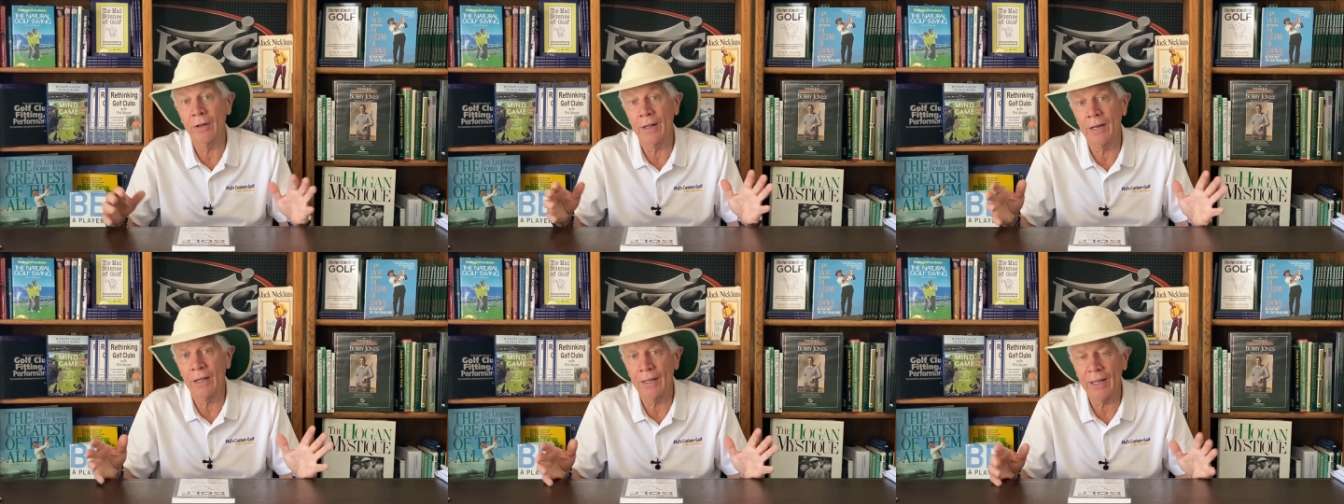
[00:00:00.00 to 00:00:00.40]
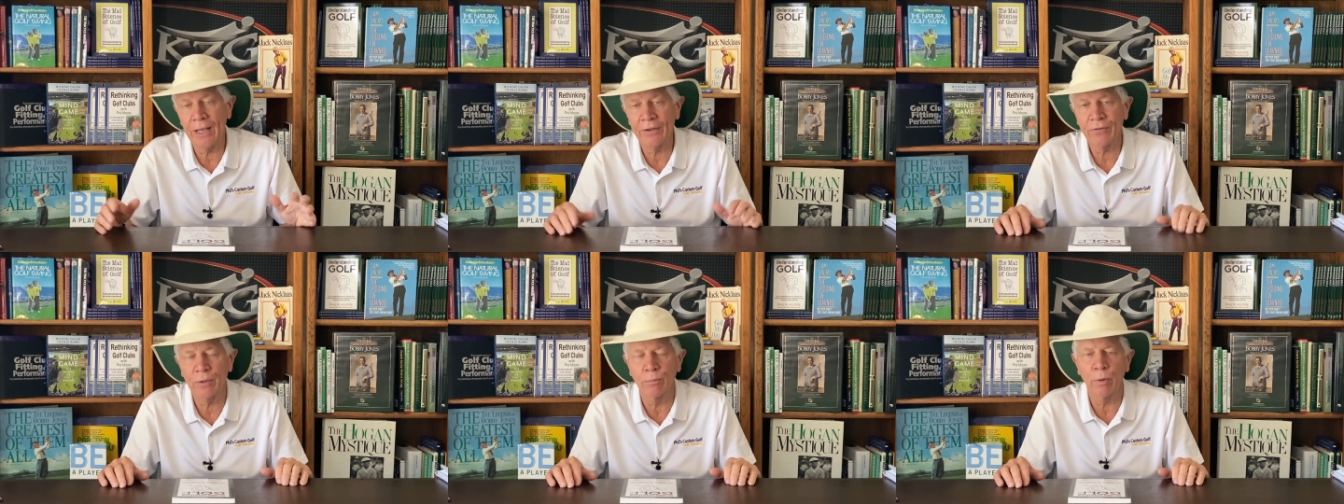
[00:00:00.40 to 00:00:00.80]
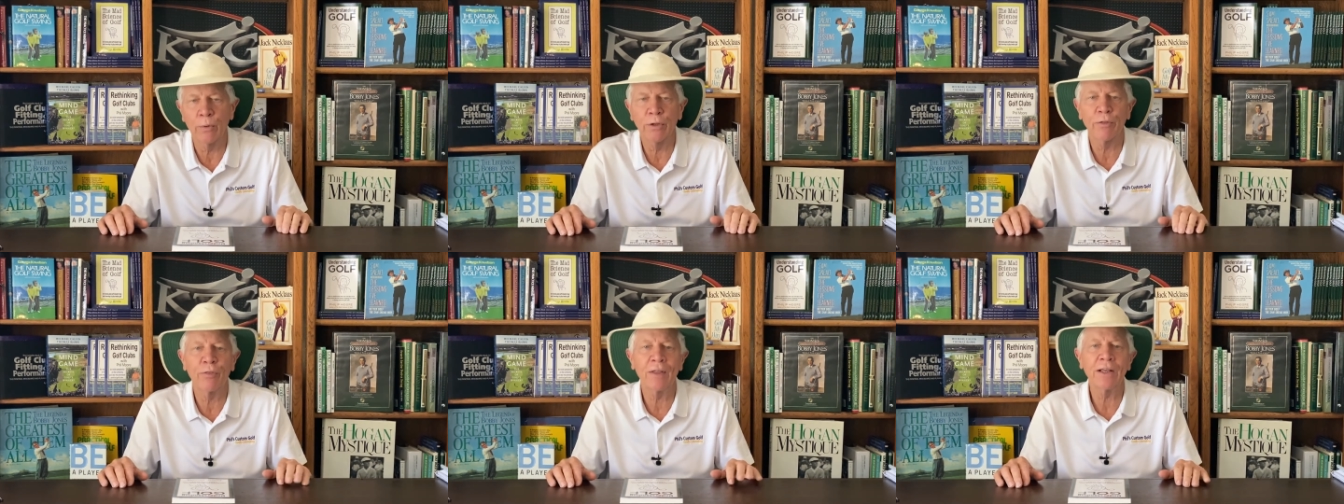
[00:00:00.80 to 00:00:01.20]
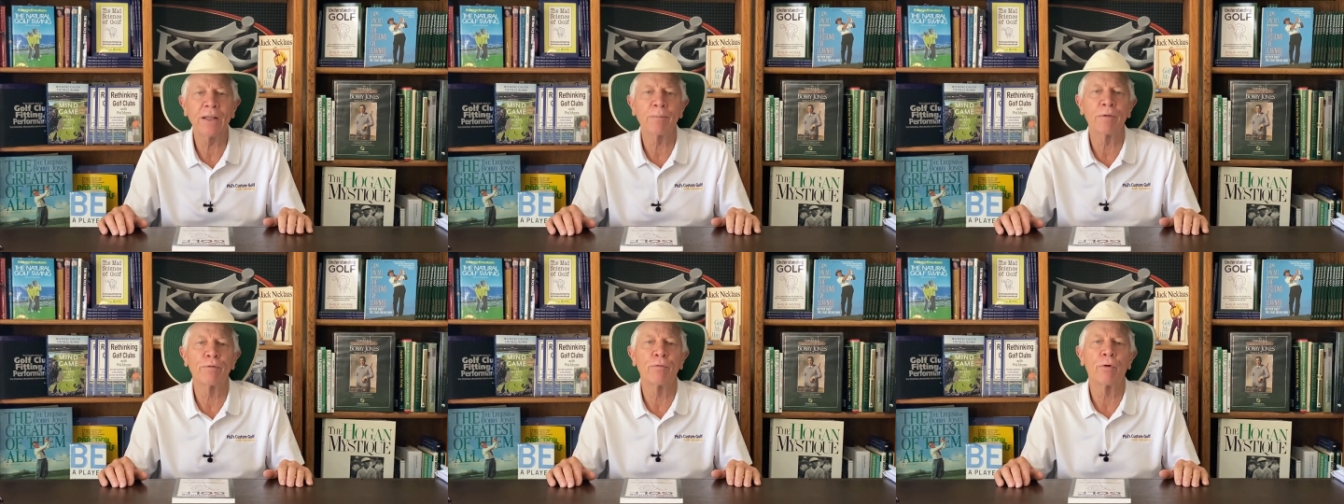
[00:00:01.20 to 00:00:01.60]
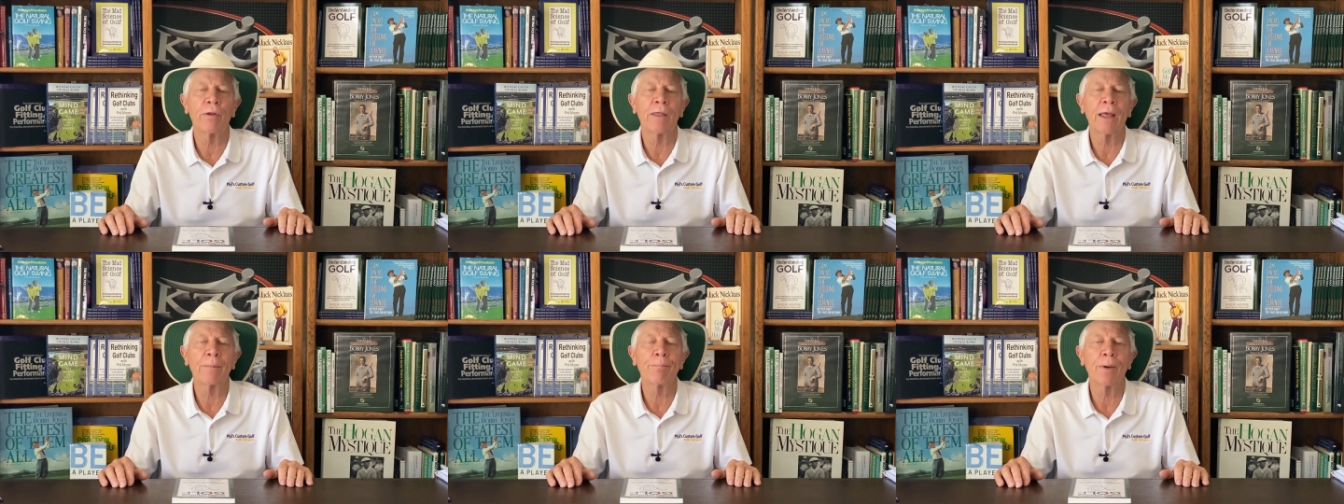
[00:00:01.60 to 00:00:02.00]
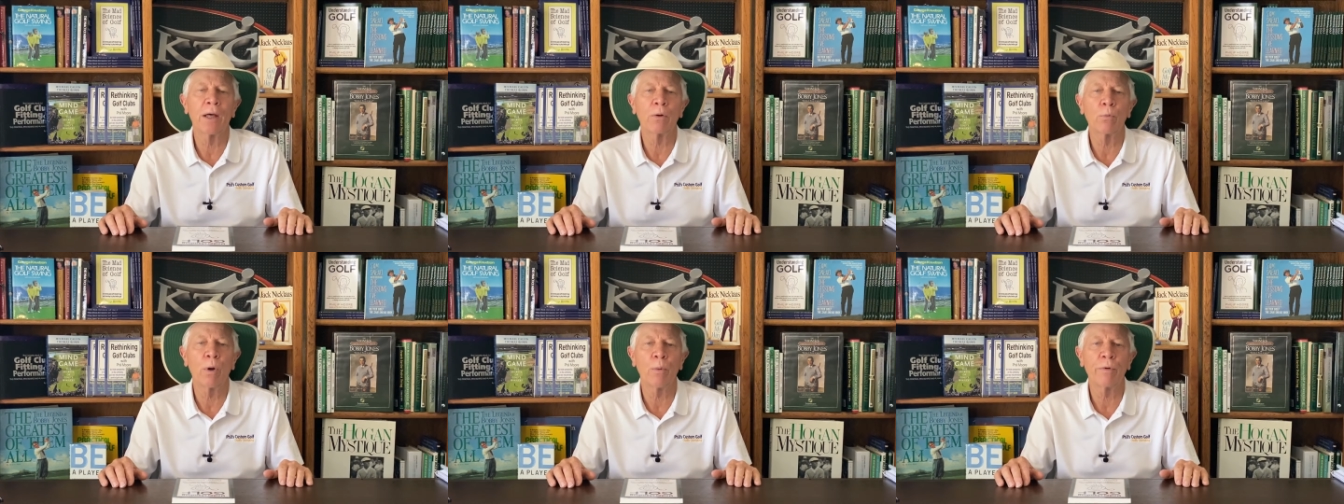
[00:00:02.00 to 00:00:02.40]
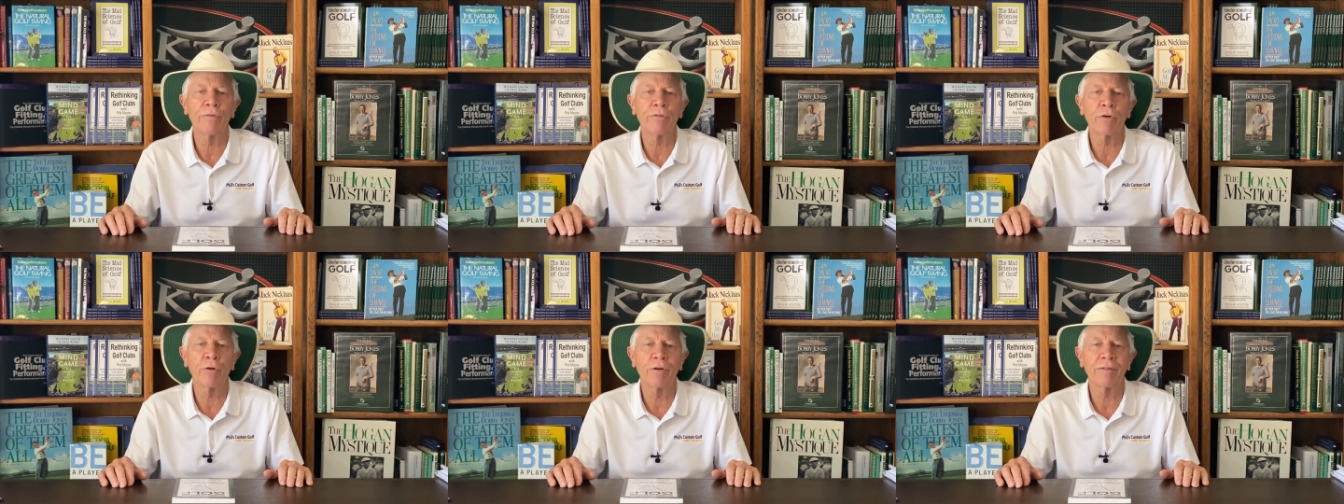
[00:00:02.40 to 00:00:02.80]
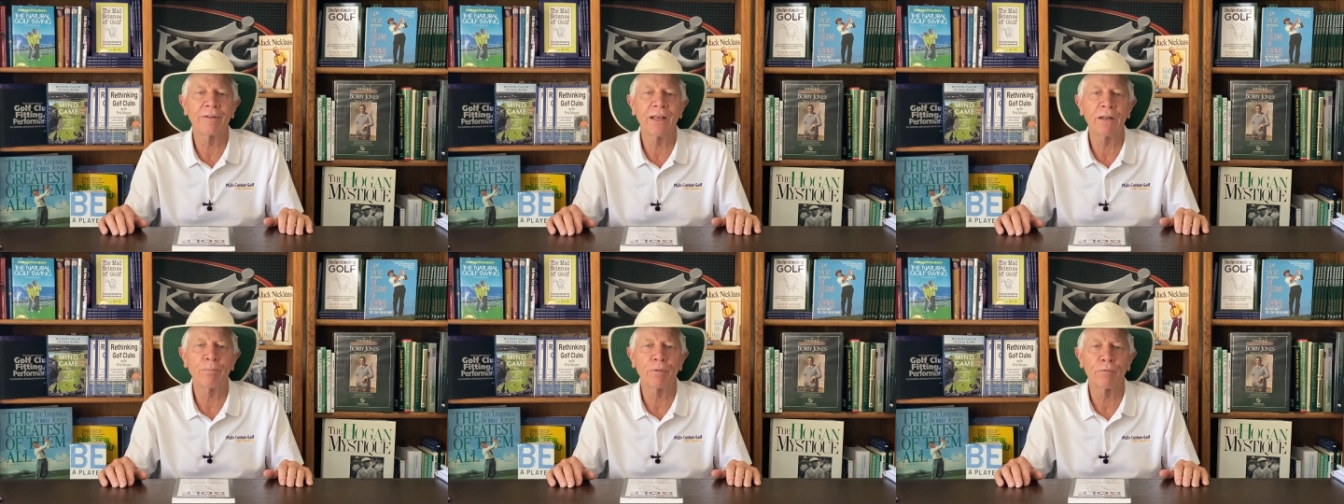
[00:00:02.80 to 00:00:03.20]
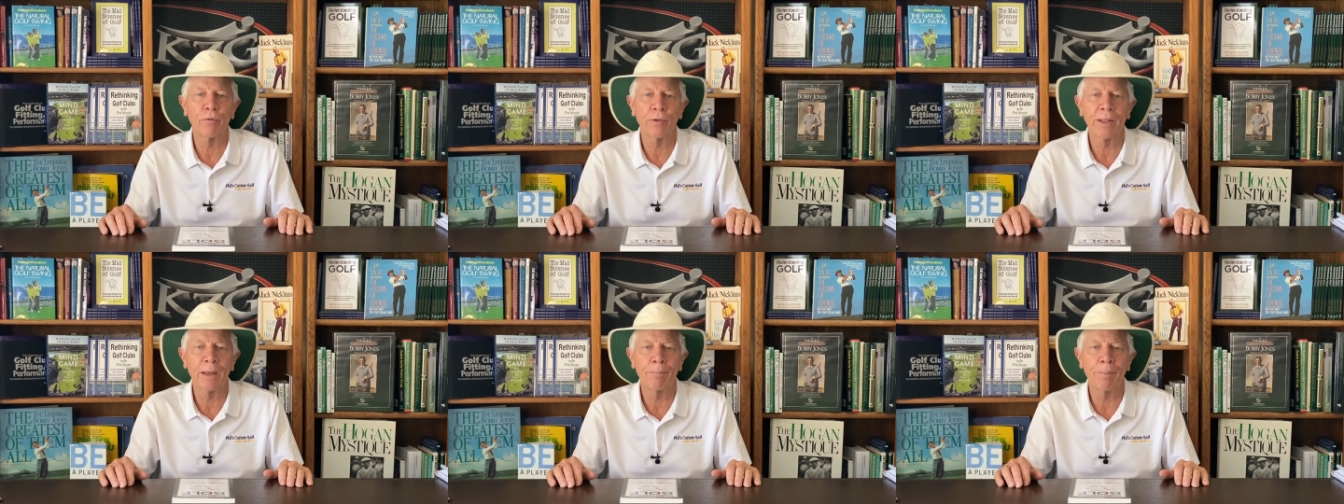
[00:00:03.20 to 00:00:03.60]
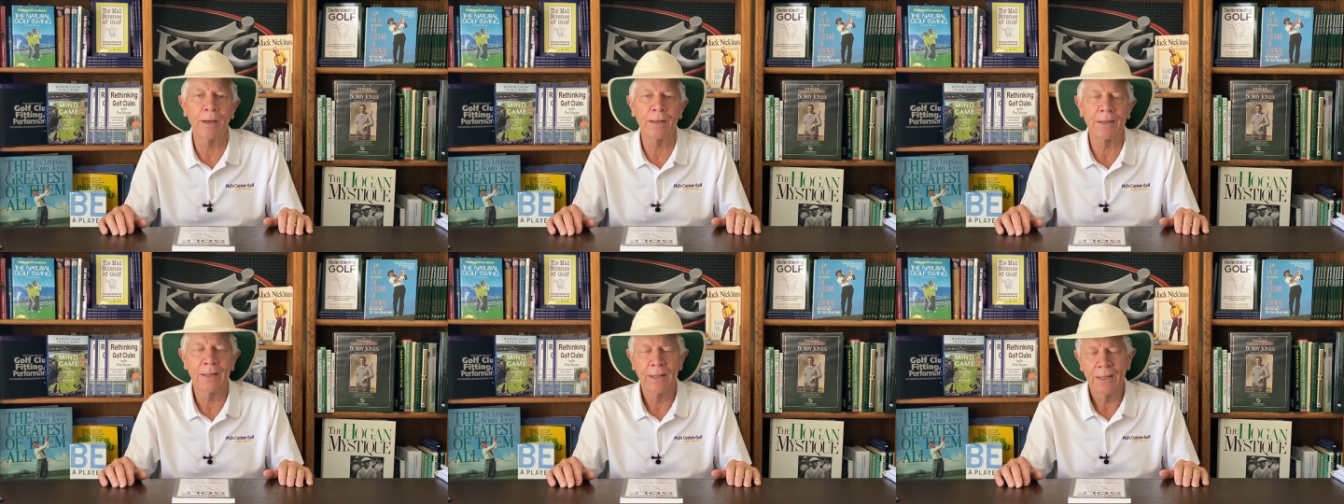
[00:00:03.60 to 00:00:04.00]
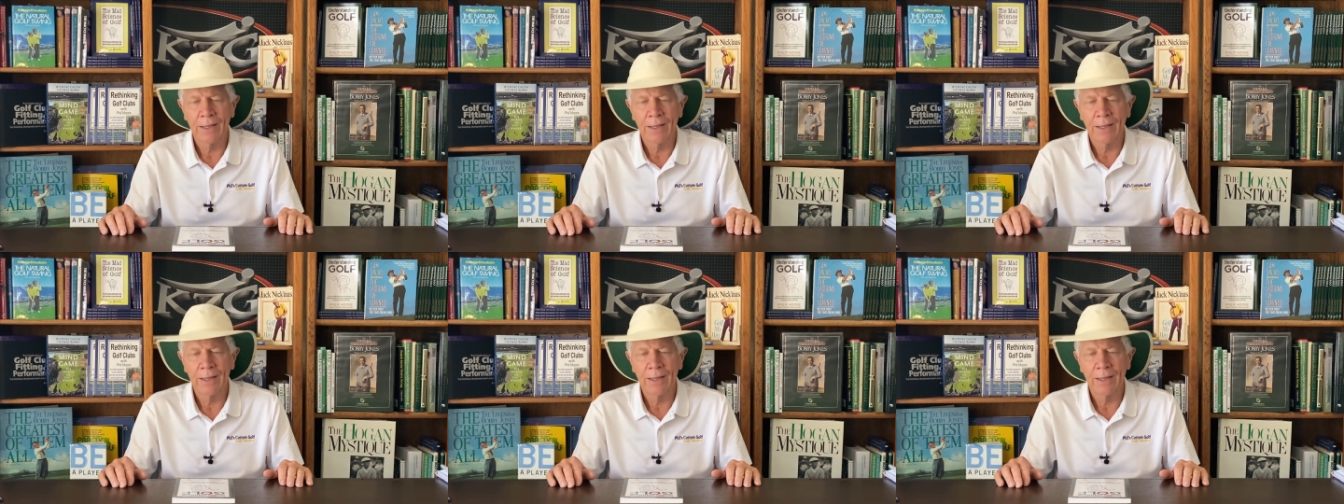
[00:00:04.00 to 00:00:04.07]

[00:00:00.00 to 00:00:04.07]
And I'll ask them, What were you thinking before that putt? What was your intent before that putt?